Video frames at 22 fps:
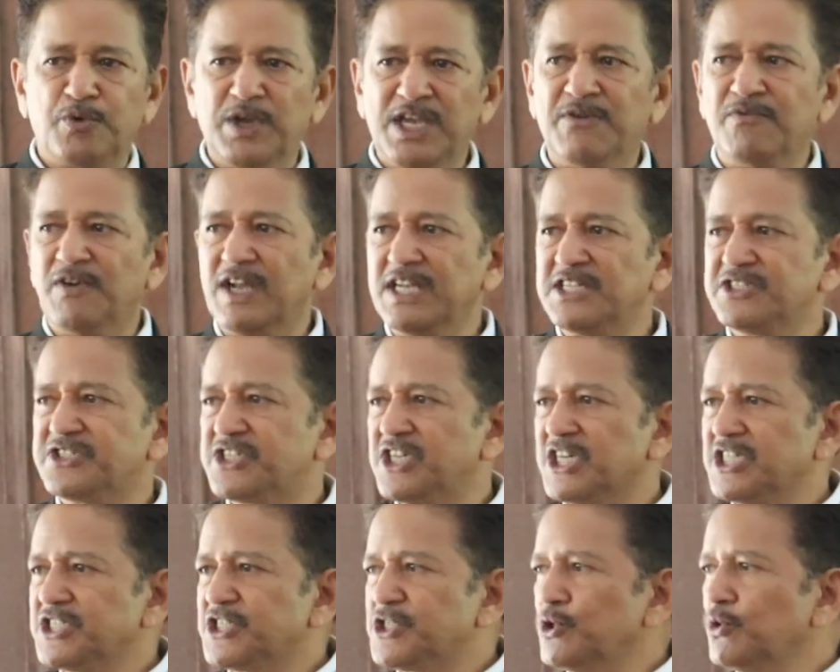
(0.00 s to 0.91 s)
we will
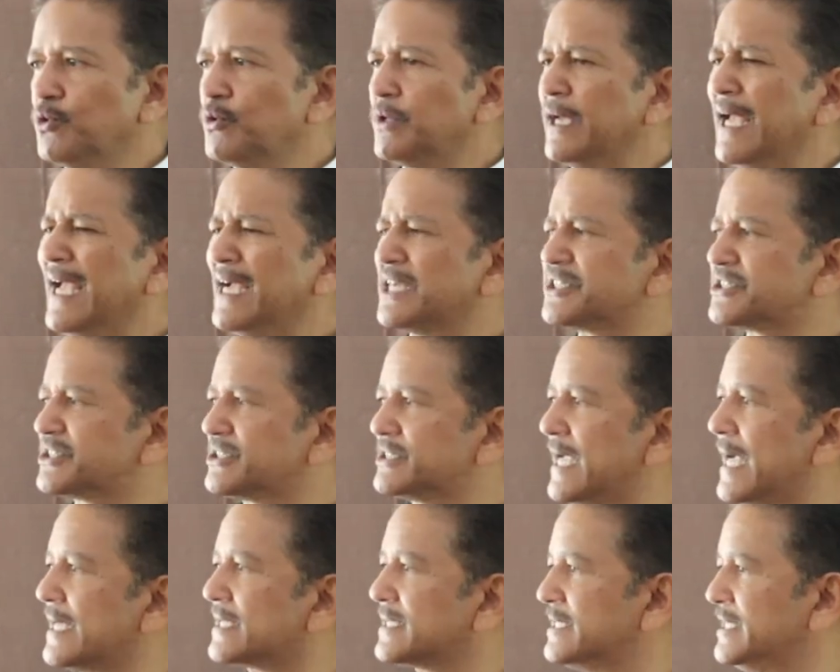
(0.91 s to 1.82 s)
judge you
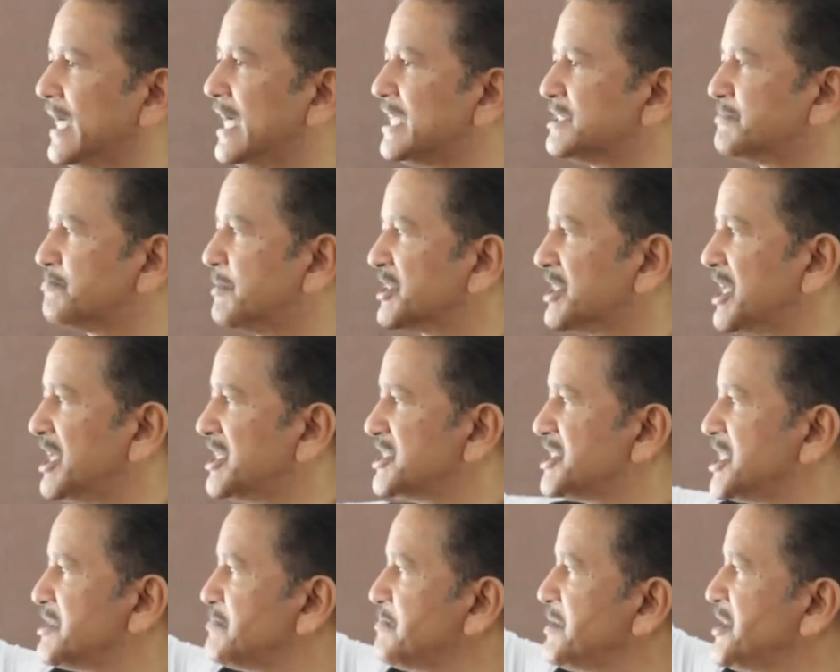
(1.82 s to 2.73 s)
exactly as per the
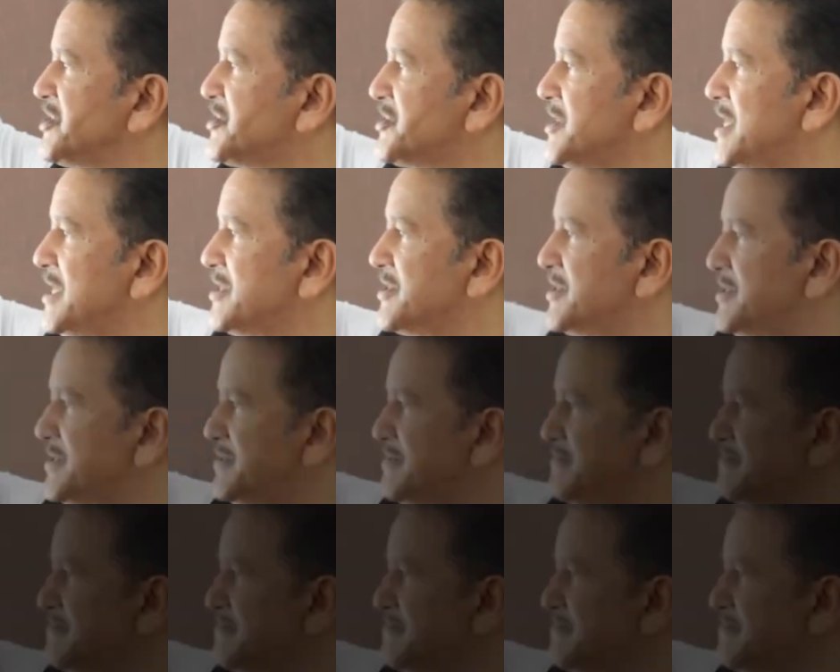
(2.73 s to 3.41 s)
SSB standard.